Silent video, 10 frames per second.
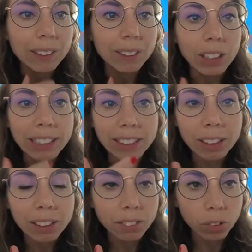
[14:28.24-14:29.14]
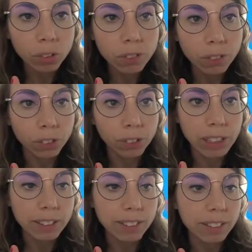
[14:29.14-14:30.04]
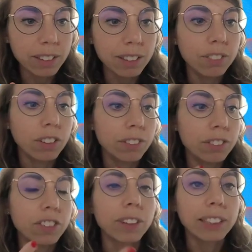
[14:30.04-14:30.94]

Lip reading: any new functionality developed for